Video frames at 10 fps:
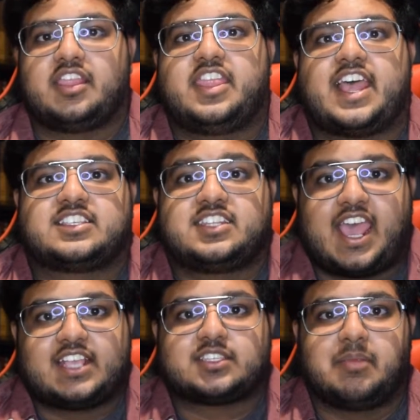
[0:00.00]
That's
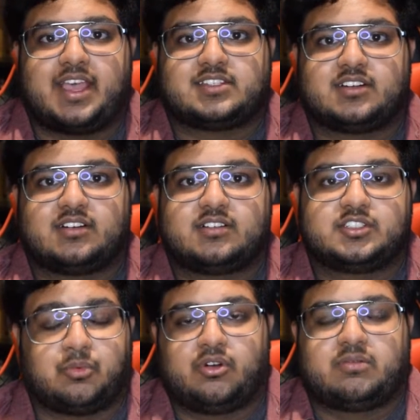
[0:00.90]
Taskmaster.
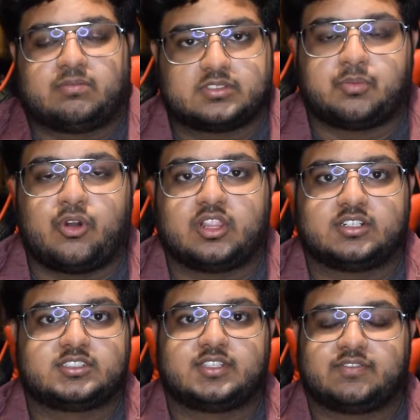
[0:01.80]

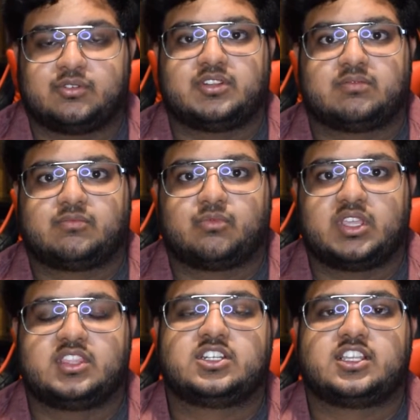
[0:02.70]
spoilers if you didn't
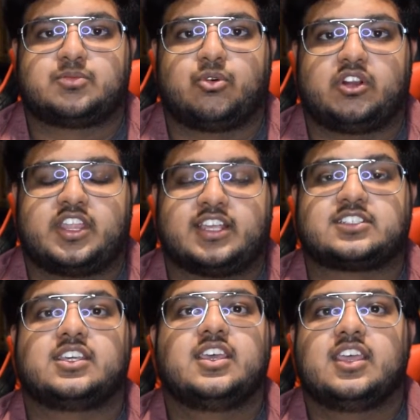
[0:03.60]
read the giant spoiler
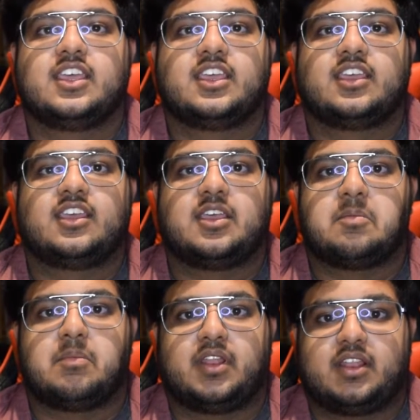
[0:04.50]
text.
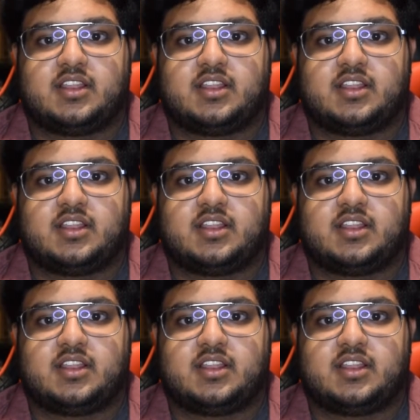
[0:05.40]
But